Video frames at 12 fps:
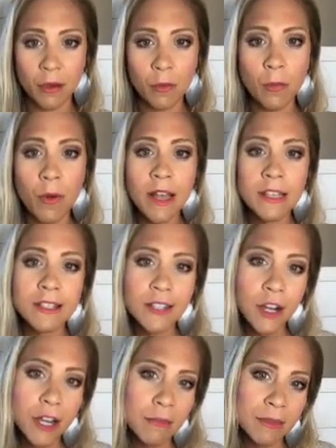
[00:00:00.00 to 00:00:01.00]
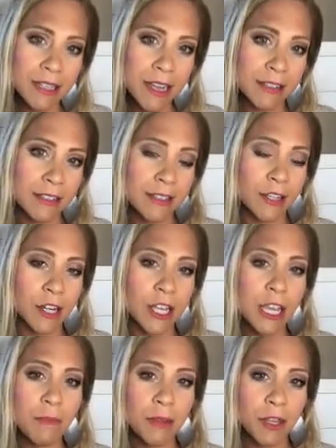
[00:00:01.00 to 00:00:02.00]
What circumstances are
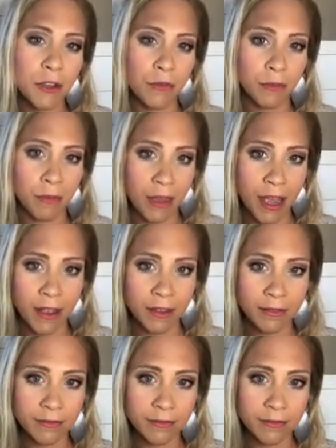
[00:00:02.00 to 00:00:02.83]
keeping you from that?